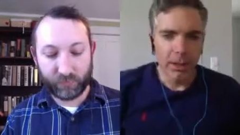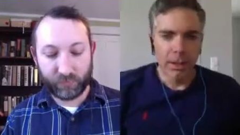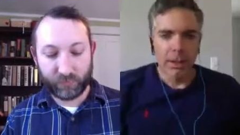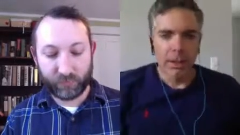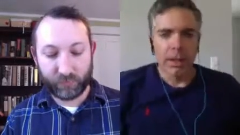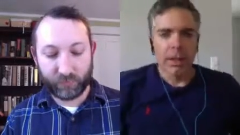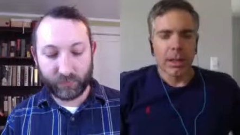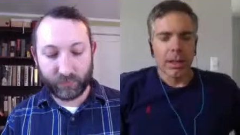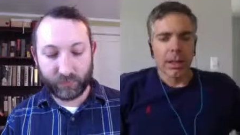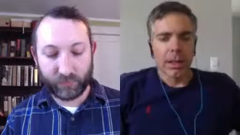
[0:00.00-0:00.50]

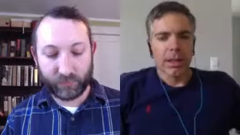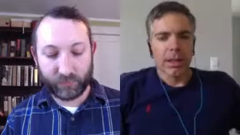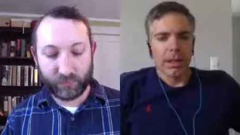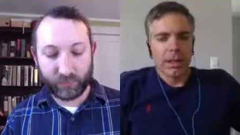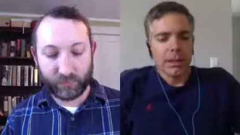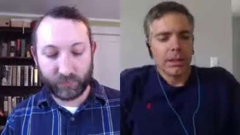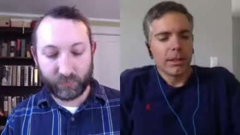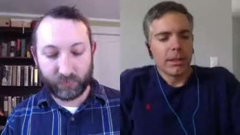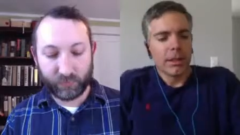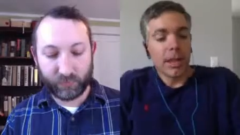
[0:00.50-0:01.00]
Speaker 1: Uh,
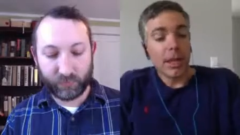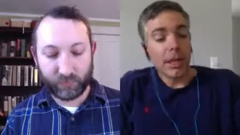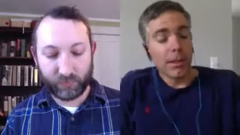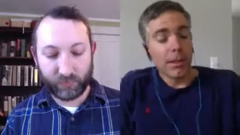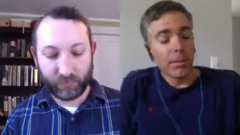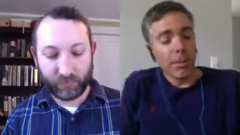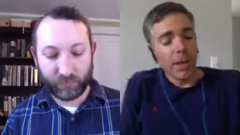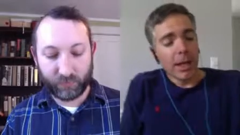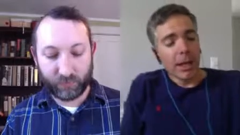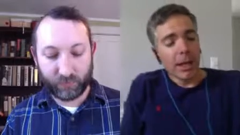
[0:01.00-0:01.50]
and a,
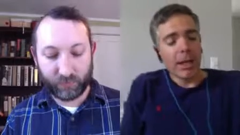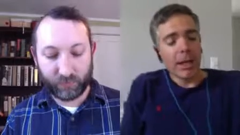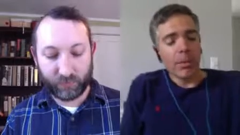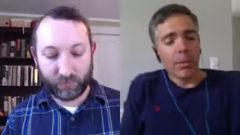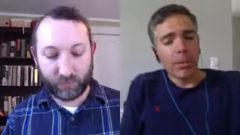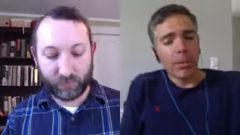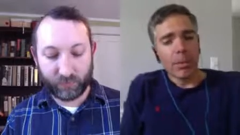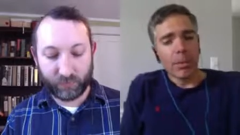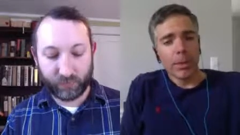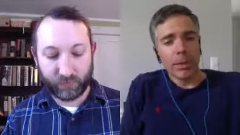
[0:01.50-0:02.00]
and a couple,
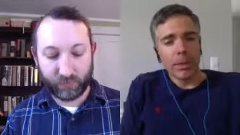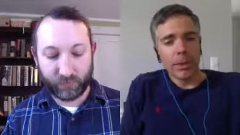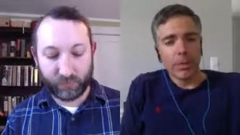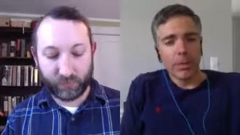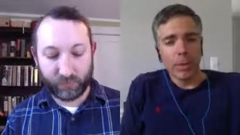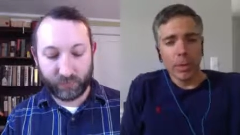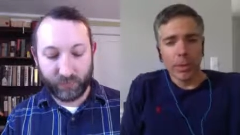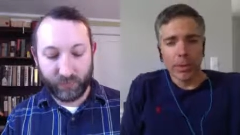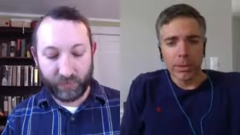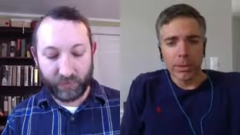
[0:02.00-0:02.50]
at least
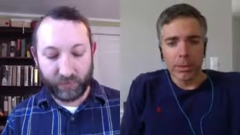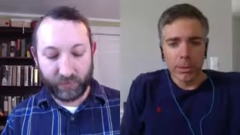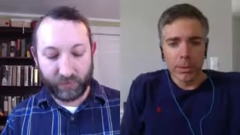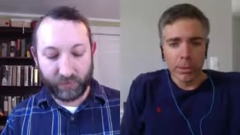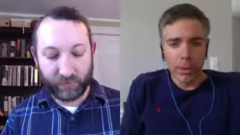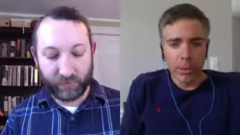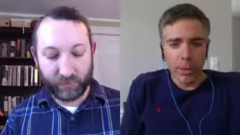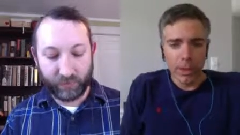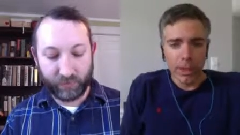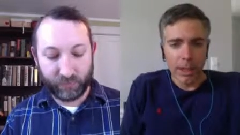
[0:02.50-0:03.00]
one
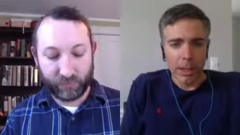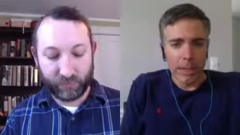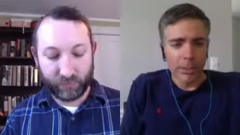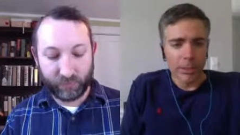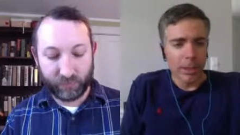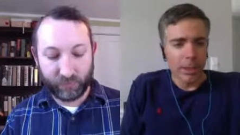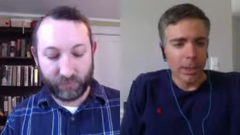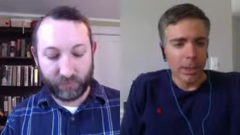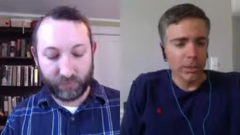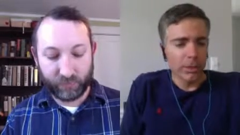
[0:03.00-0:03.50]
one uh,
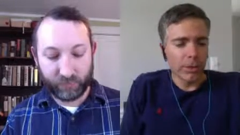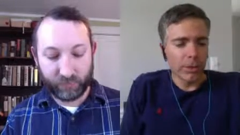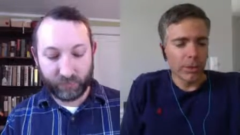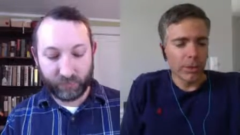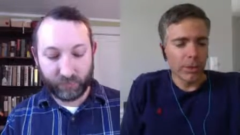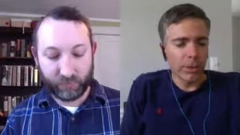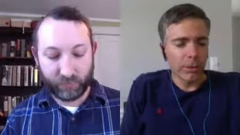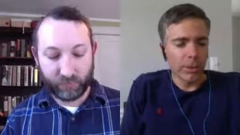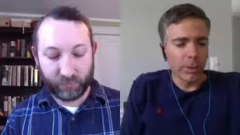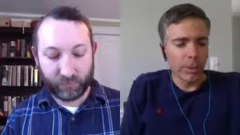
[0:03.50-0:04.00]
pretty
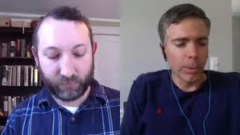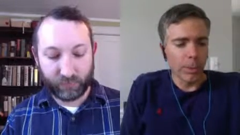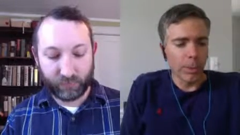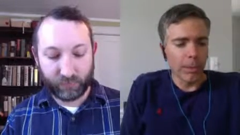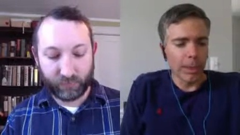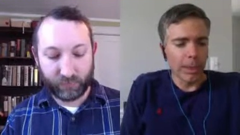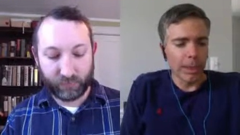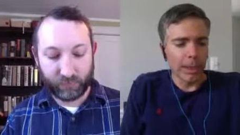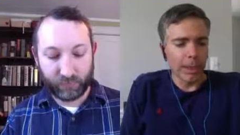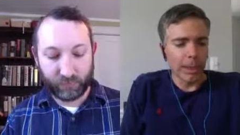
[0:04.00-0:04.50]
successful
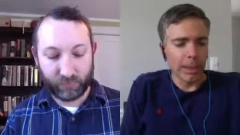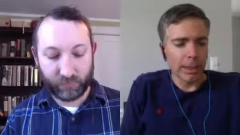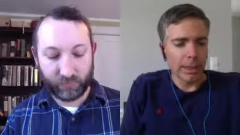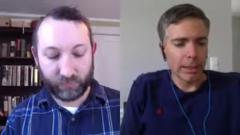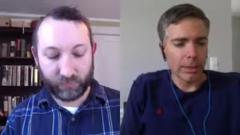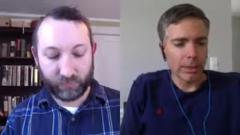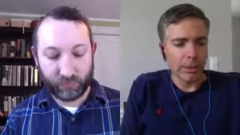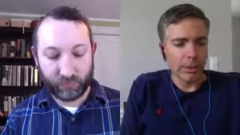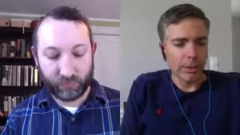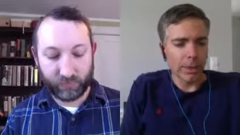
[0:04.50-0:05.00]
movie.
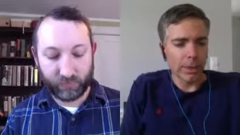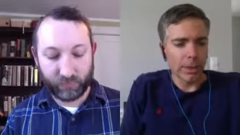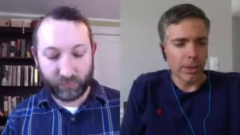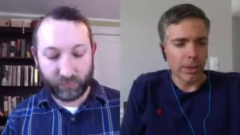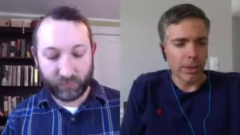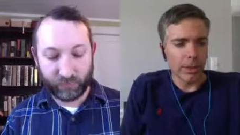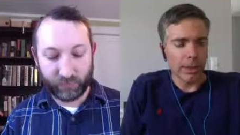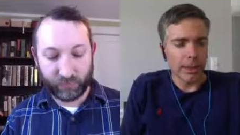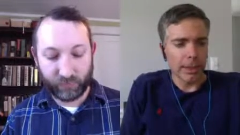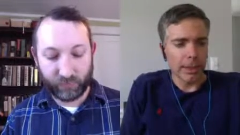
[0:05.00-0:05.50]
So
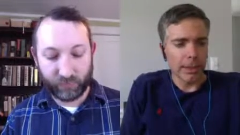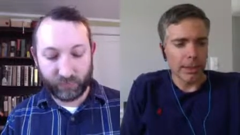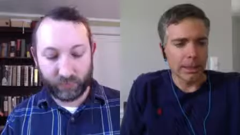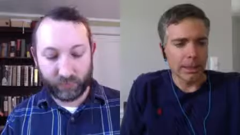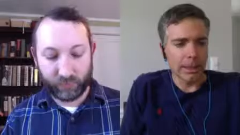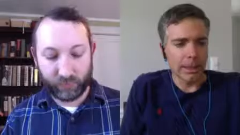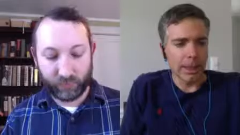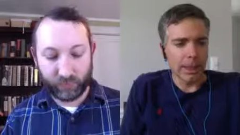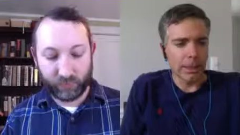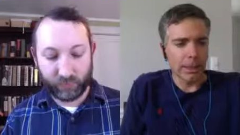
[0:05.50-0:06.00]
uh,
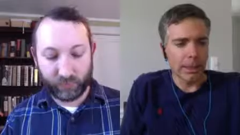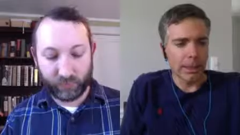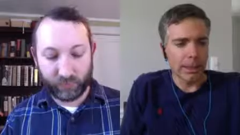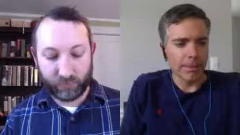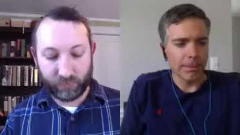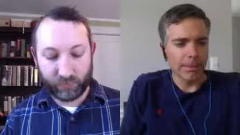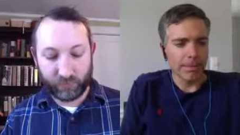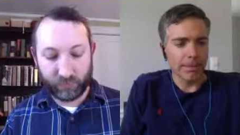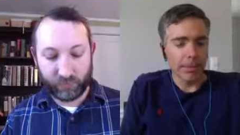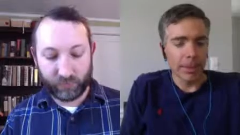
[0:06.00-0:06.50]
anyway,
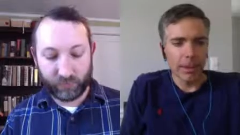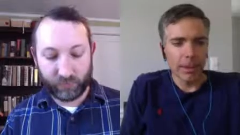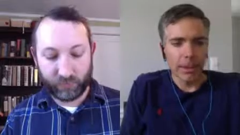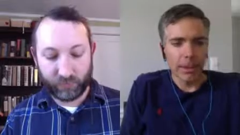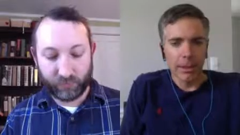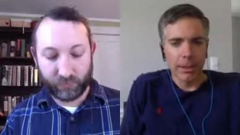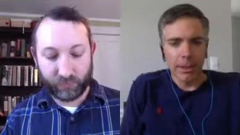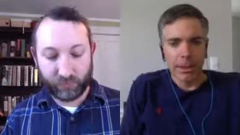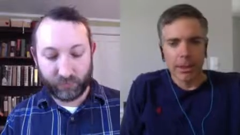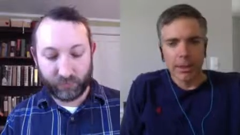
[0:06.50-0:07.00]

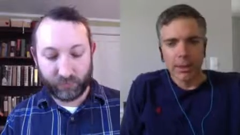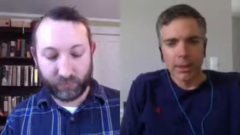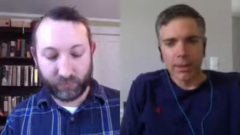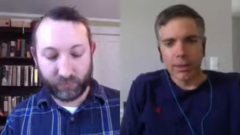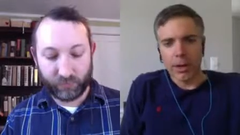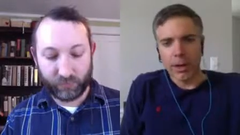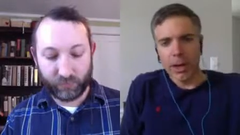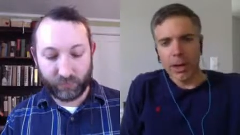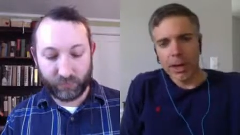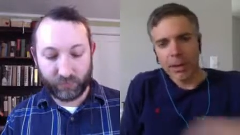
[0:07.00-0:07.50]

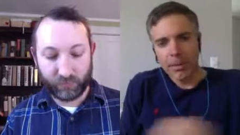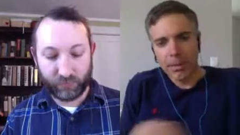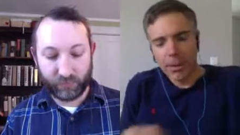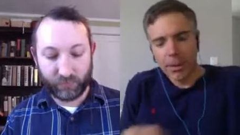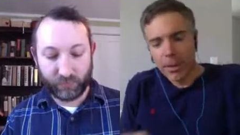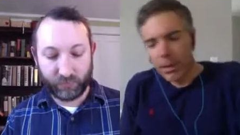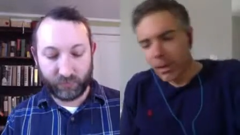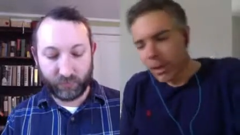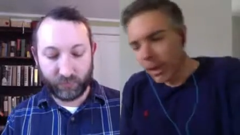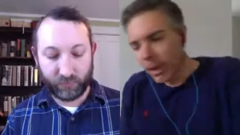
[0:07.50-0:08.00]
sorry,
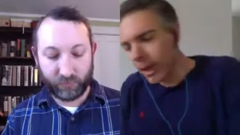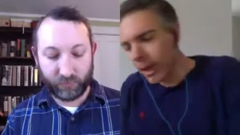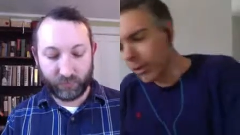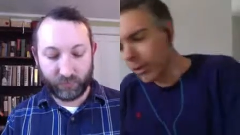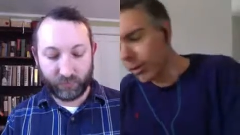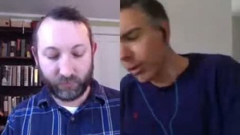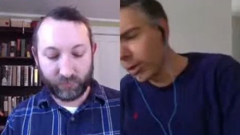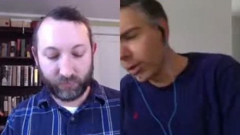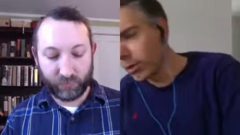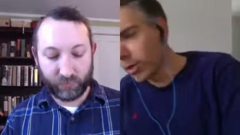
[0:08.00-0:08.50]
uh, sorry
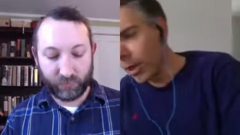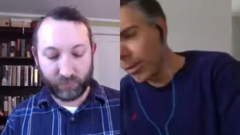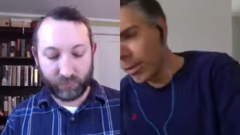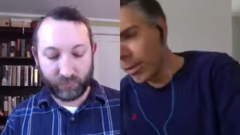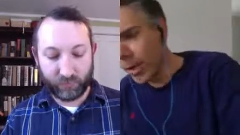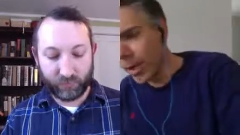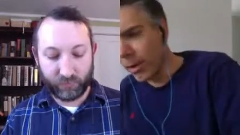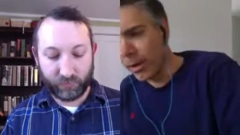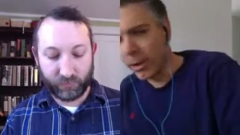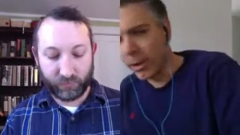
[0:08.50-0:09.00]
to drop that
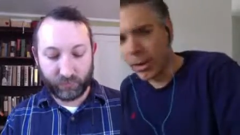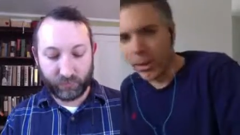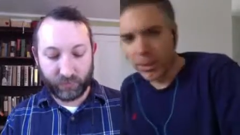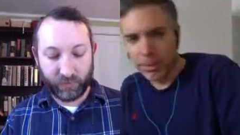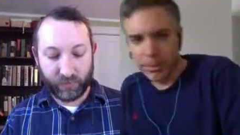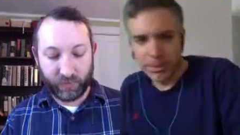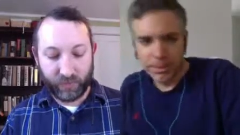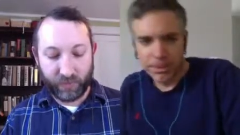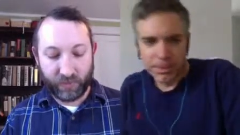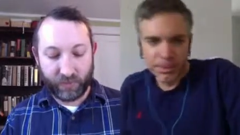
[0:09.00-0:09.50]
on you.
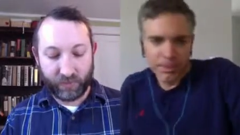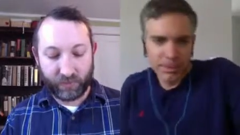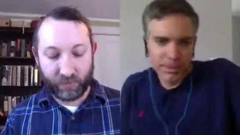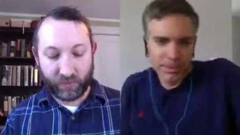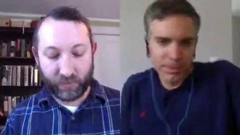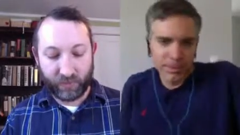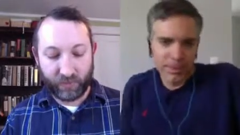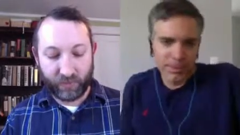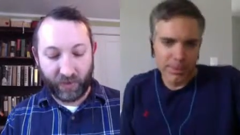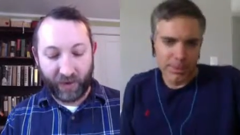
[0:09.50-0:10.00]

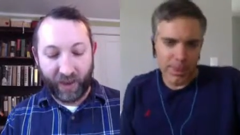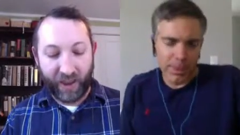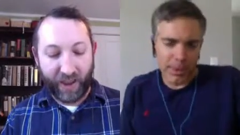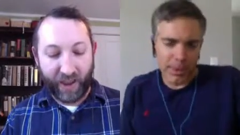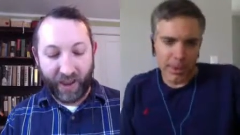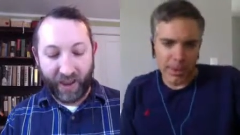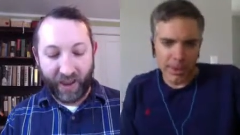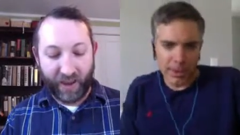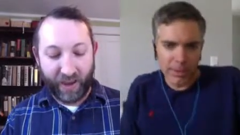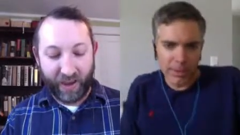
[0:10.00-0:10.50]
So I
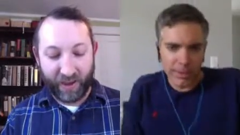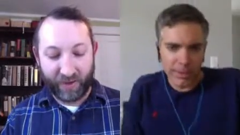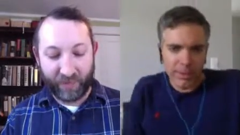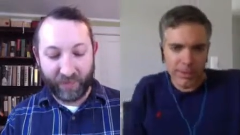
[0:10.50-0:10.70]
I,